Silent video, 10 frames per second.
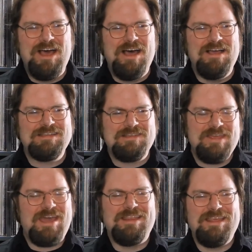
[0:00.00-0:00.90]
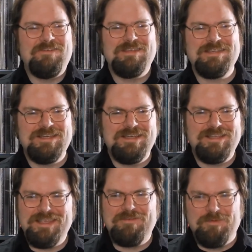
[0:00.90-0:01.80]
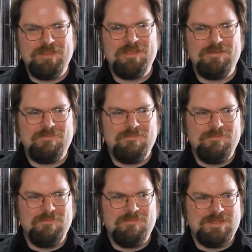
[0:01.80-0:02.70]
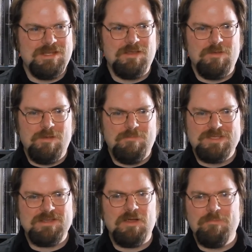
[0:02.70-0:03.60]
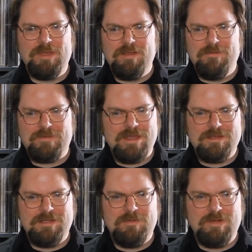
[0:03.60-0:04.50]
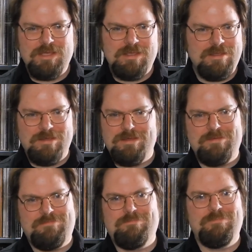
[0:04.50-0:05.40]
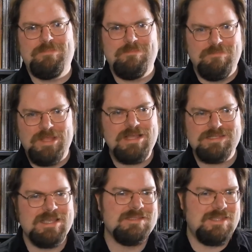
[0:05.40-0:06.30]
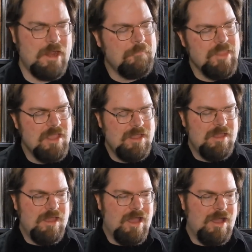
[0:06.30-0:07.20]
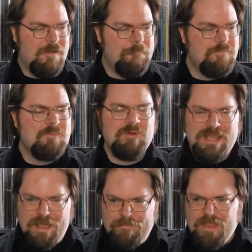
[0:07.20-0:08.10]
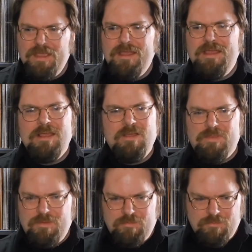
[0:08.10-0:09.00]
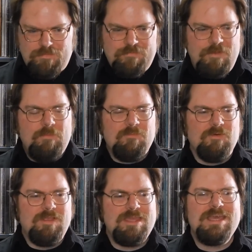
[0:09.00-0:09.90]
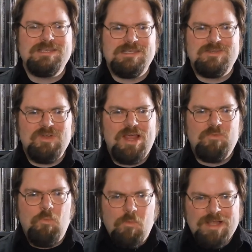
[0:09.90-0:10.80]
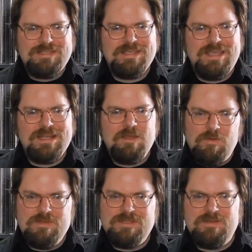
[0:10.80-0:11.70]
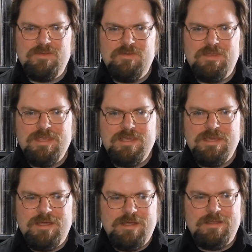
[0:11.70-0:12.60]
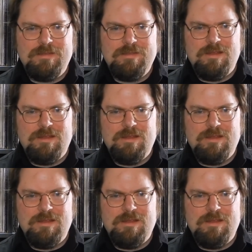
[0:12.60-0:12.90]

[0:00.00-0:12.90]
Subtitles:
So yeah, that was, they really did a bizarre bit of continuity, nonsense there. But yeah, the film really hits its stride once it goes to the